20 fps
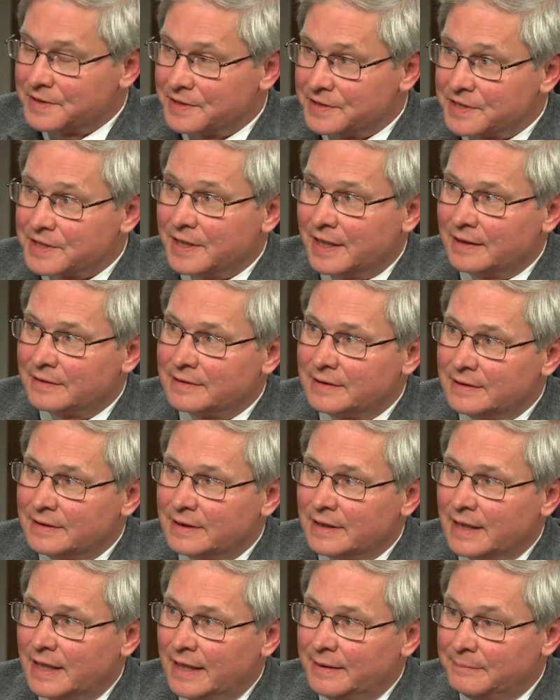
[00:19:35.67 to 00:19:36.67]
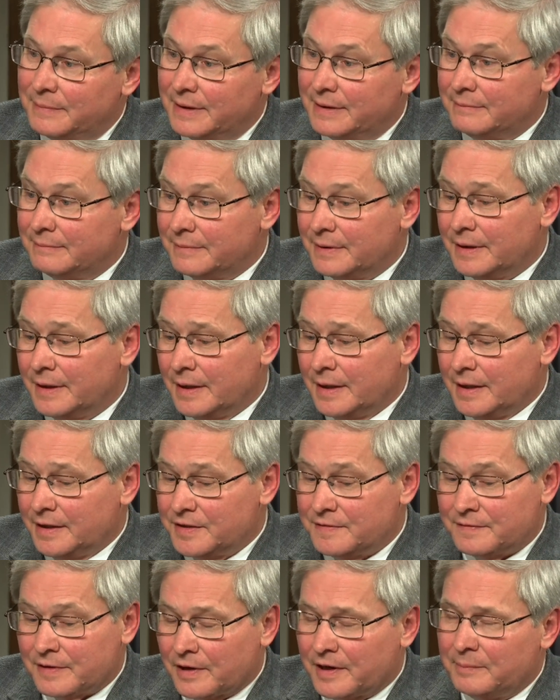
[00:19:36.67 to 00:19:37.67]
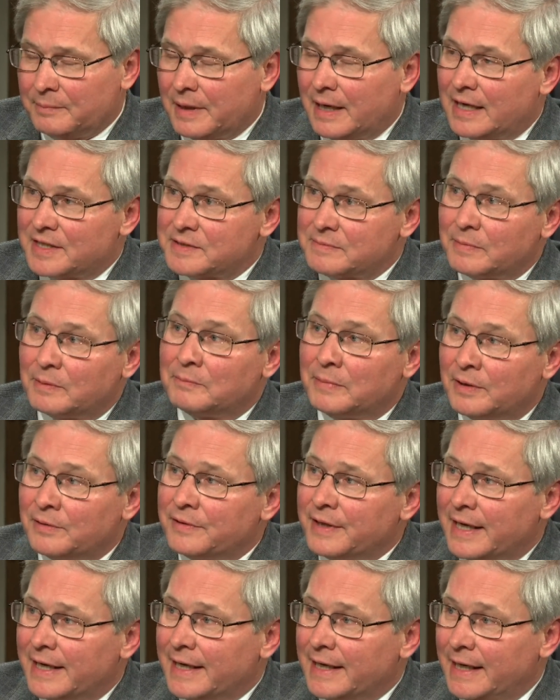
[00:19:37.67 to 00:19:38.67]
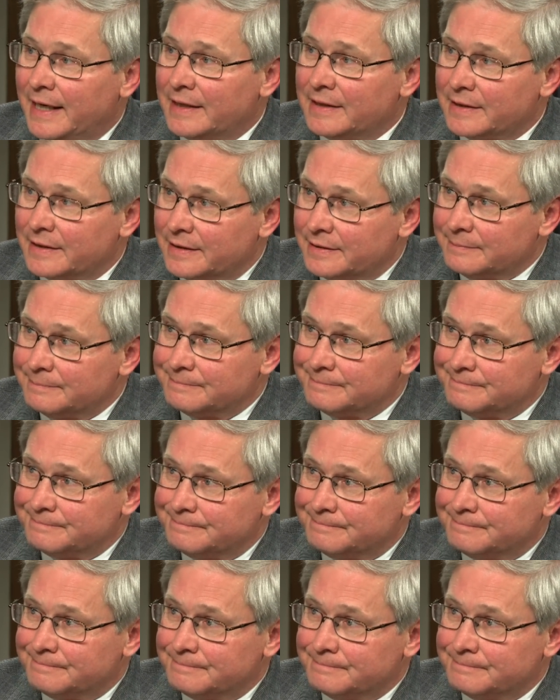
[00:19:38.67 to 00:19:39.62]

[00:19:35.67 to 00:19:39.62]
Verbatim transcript: this child to die, but it's very possible both had a hand in it. And if